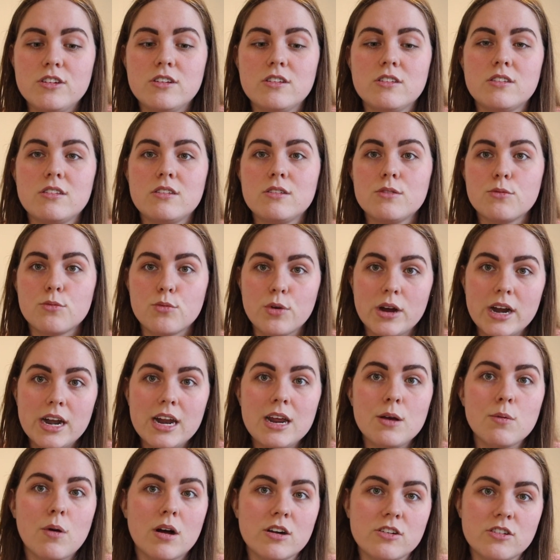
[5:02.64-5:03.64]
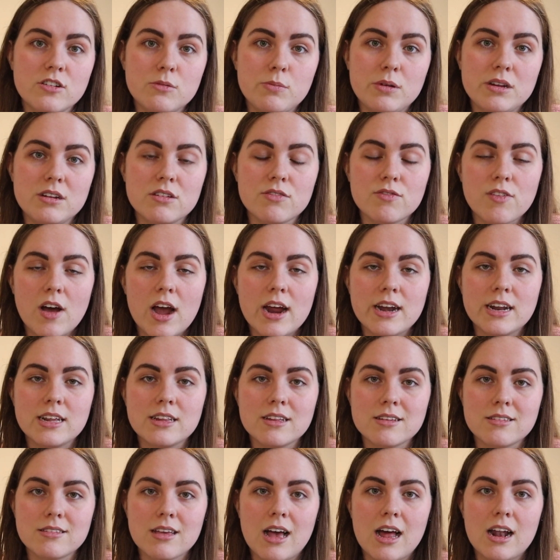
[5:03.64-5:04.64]
is really what should be defining
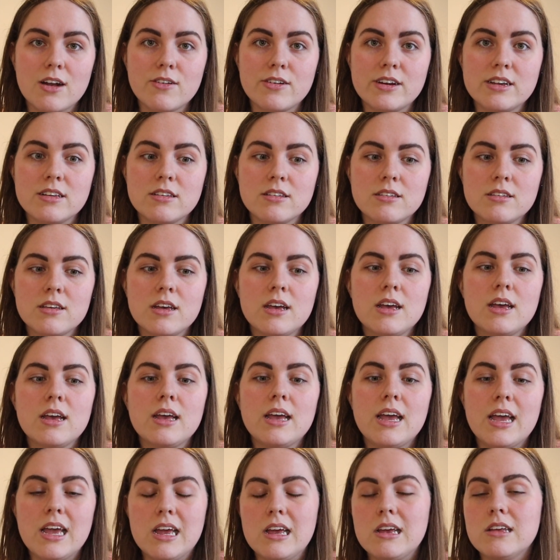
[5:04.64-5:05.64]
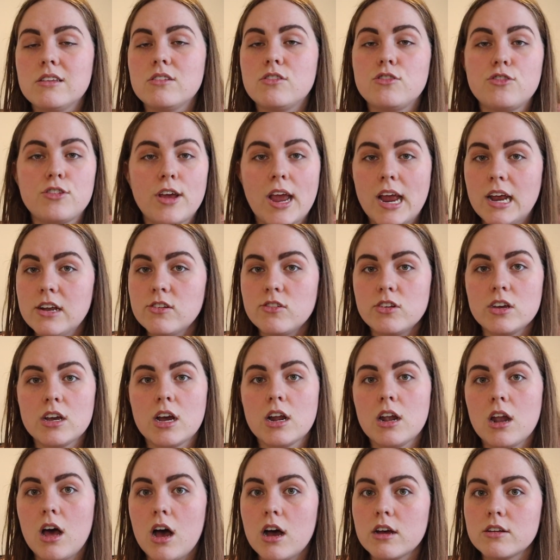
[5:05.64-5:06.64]
the salaries, is changing
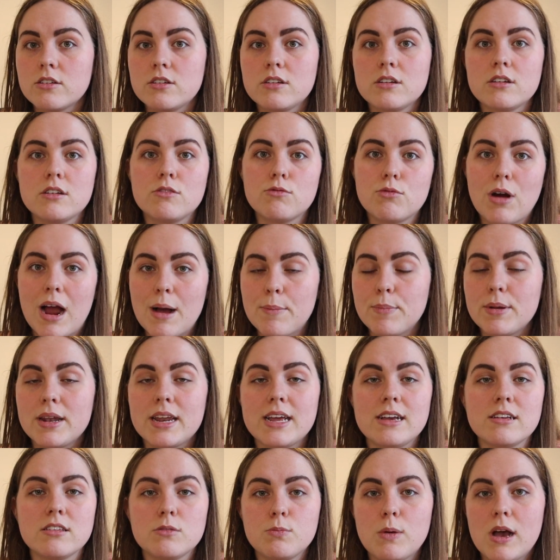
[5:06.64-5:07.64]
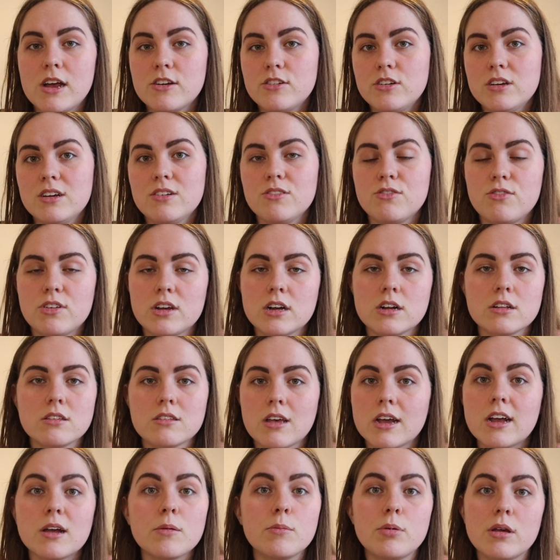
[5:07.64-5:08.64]
a lot rapidly, especially in fields
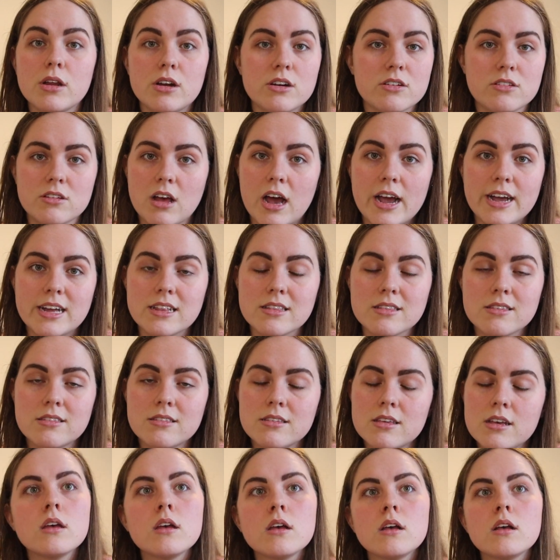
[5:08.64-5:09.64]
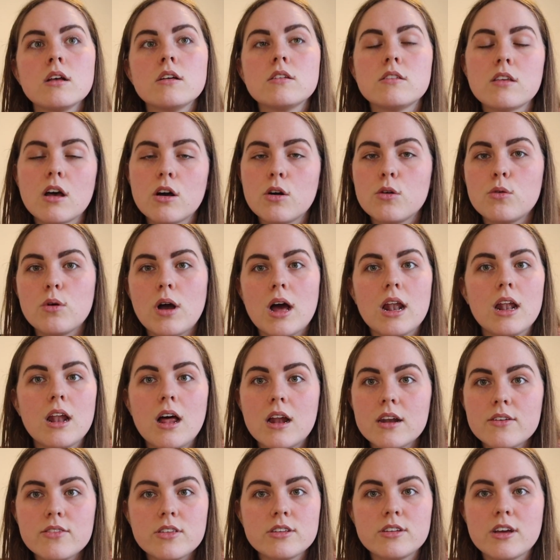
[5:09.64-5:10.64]
like computer science. So a
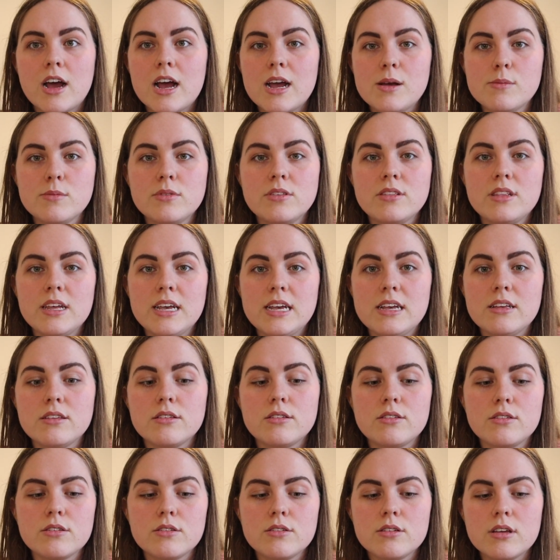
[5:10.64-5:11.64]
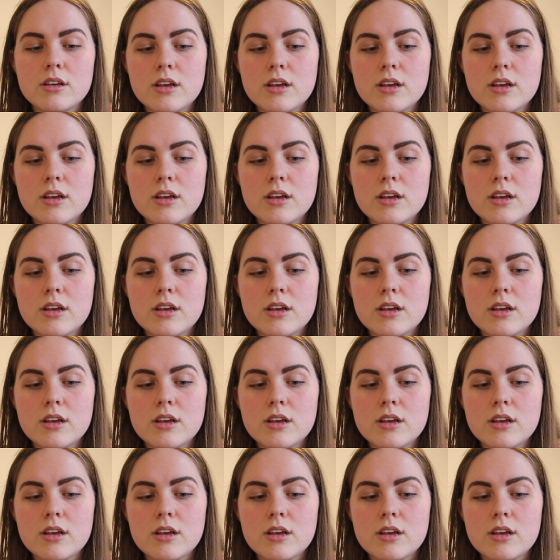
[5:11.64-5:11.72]
lot of the times, these